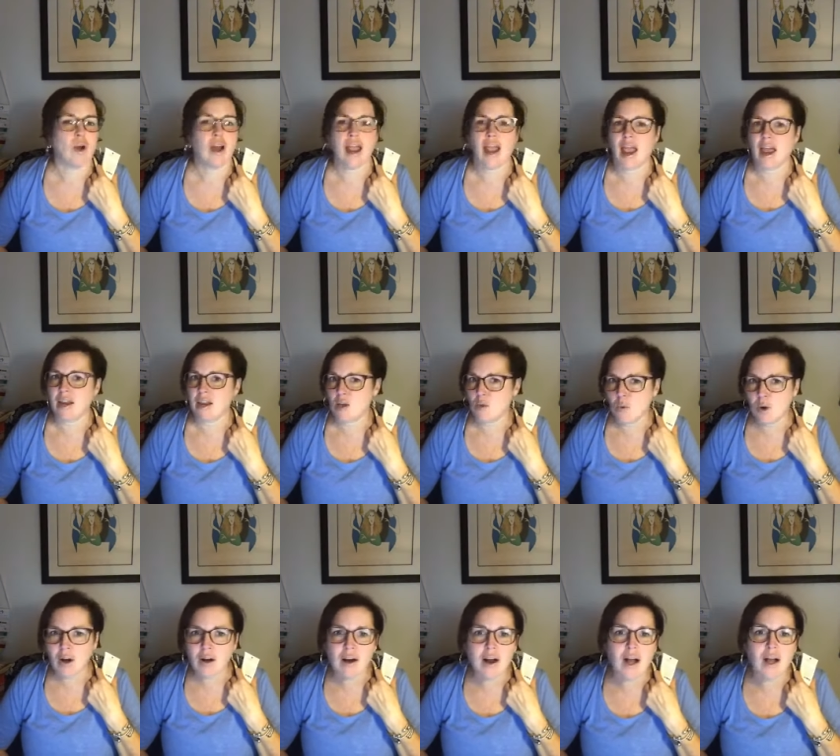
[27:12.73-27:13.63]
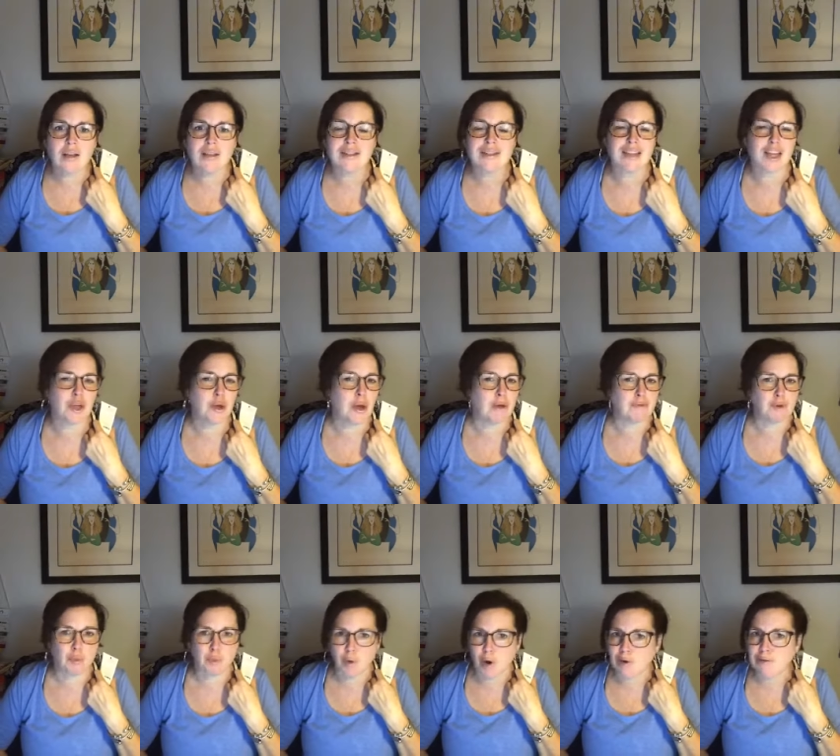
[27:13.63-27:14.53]
or anywhere else that you
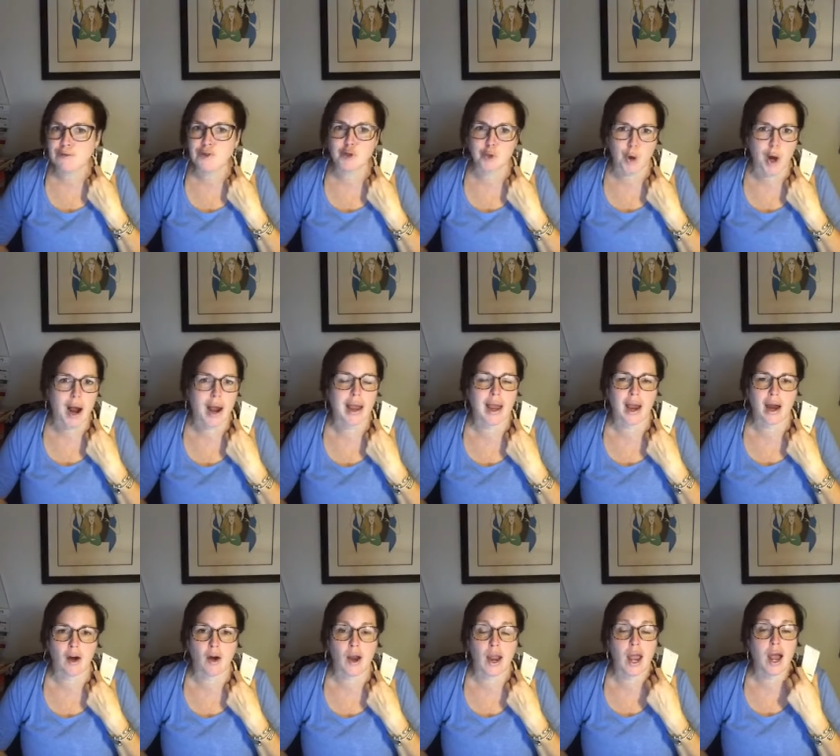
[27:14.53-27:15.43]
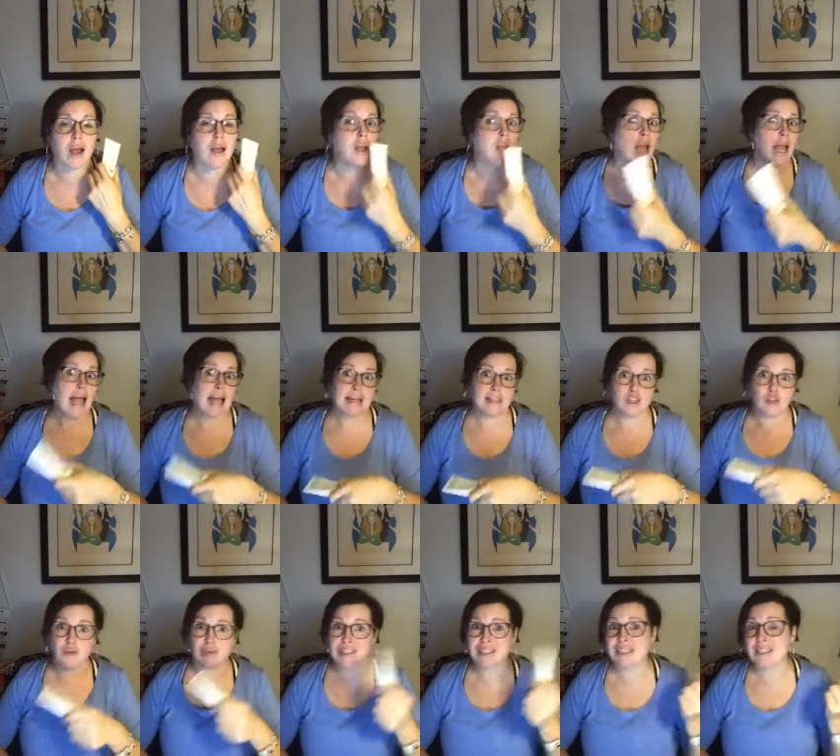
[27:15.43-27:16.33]
have a rough, dry area.
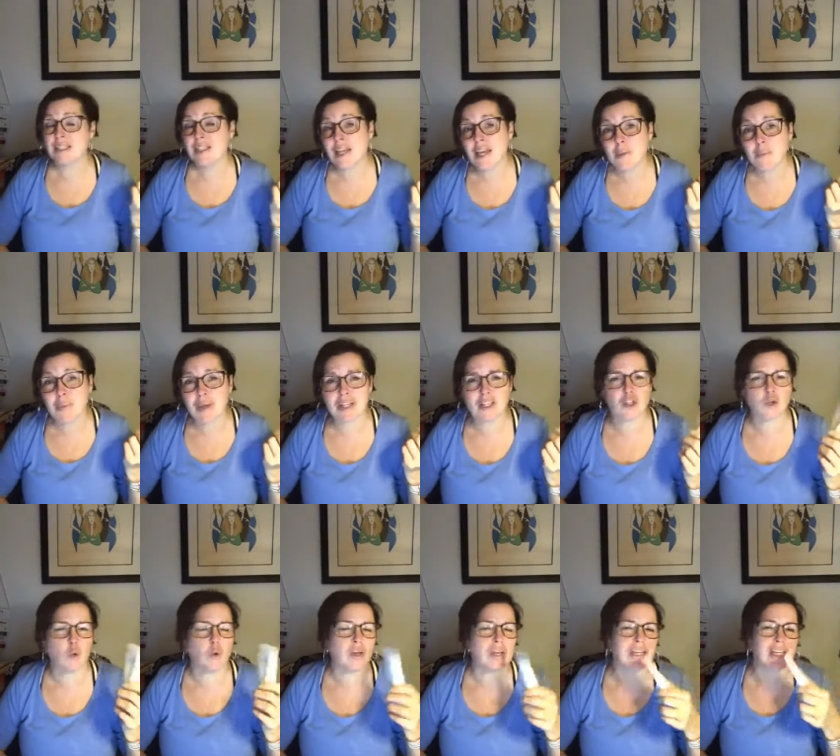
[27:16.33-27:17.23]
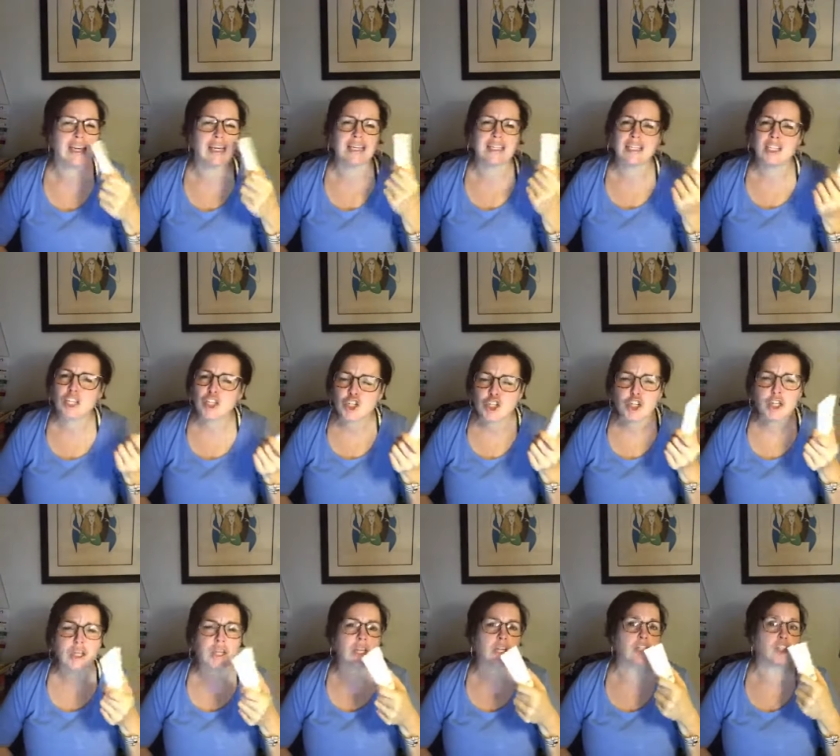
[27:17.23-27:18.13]
As you sleep, it's going to
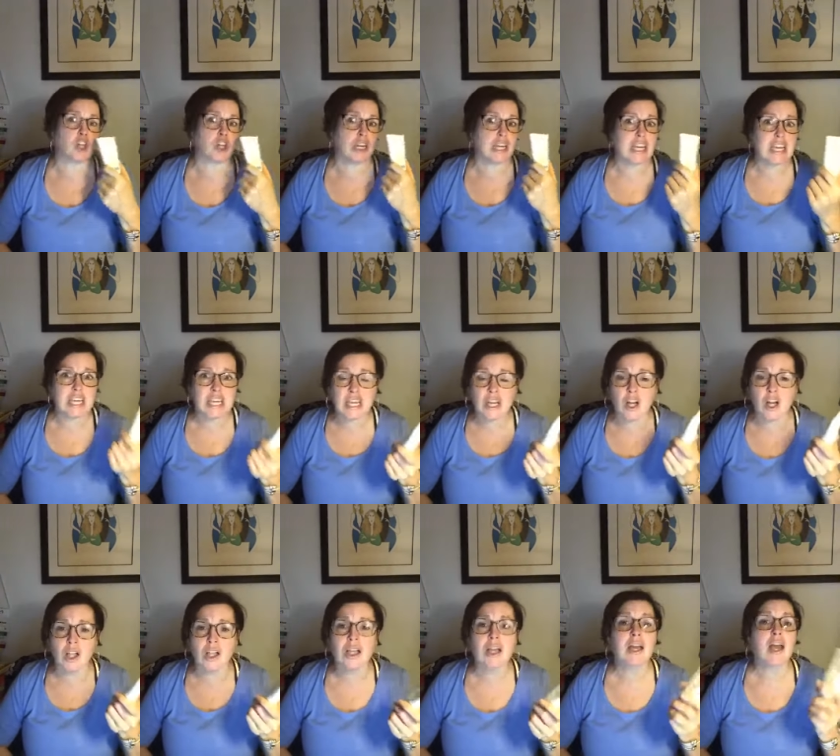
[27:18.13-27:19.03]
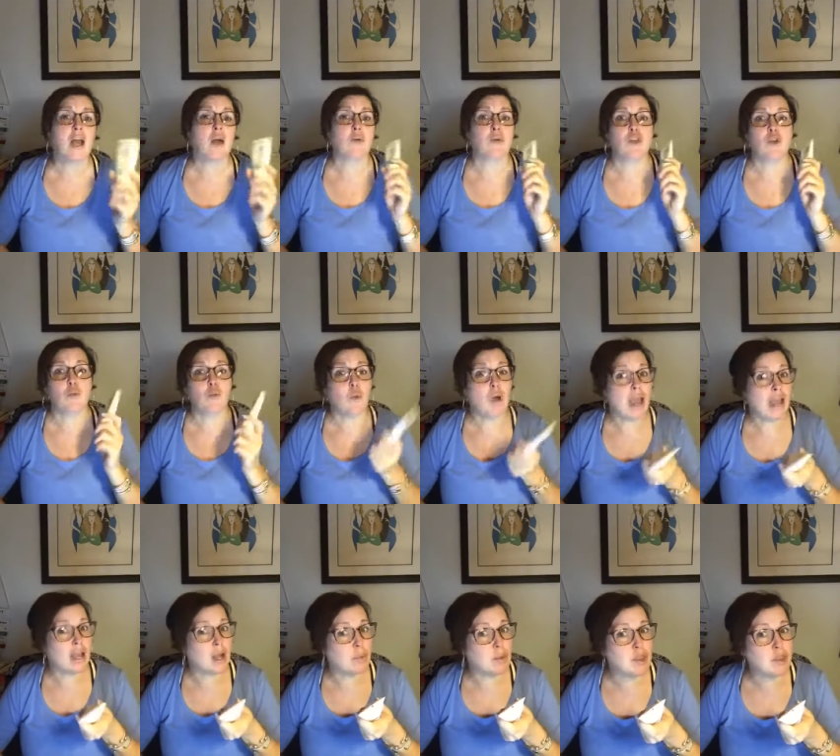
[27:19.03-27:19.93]
condition, it's going to heal. When you
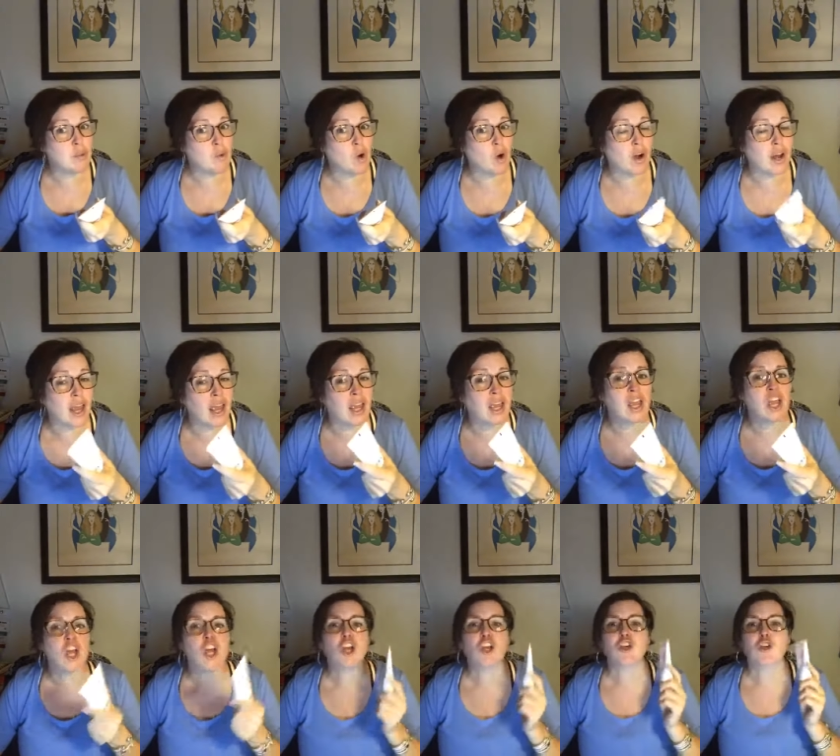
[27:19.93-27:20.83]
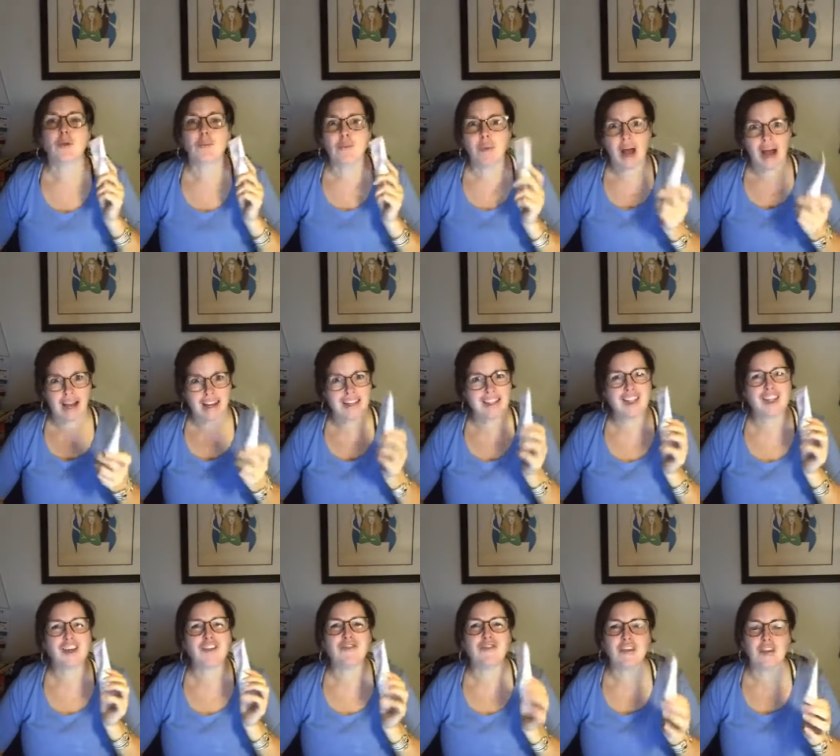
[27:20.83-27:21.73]
wake up in the morning, your
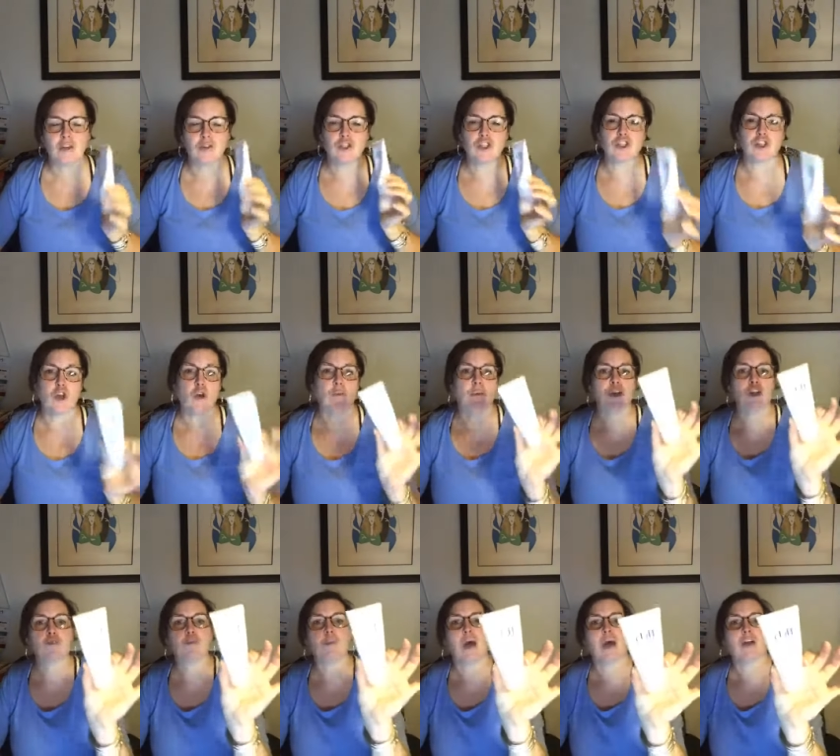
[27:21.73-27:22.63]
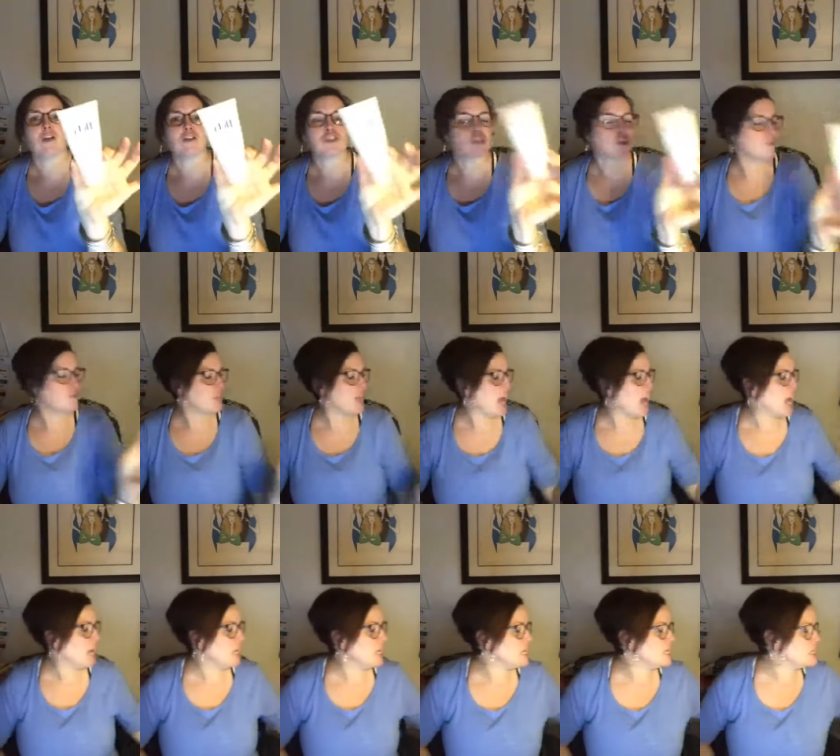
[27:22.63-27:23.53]
body's going to feel so much better. So
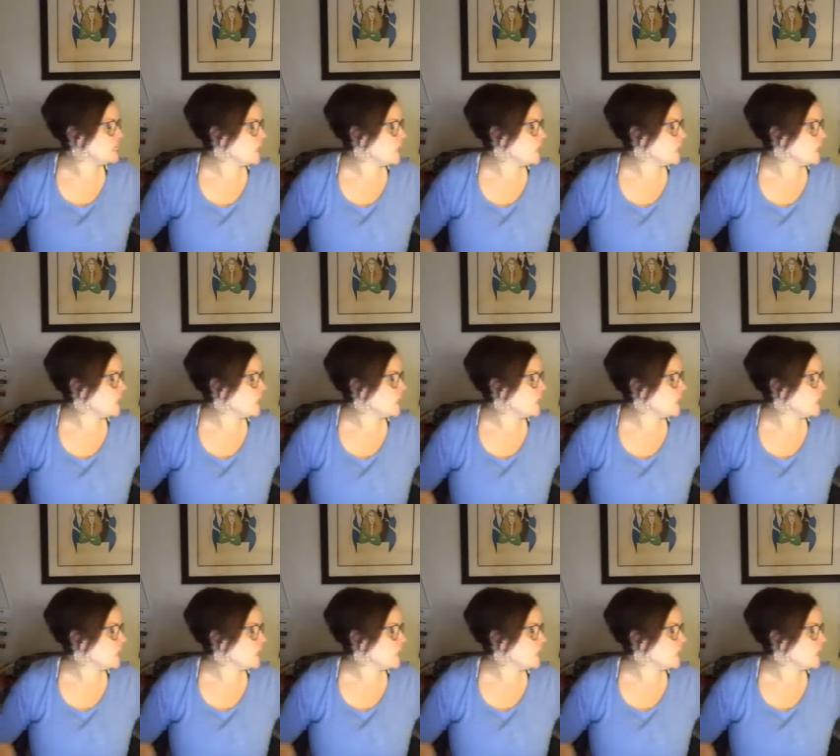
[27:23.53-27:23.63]
that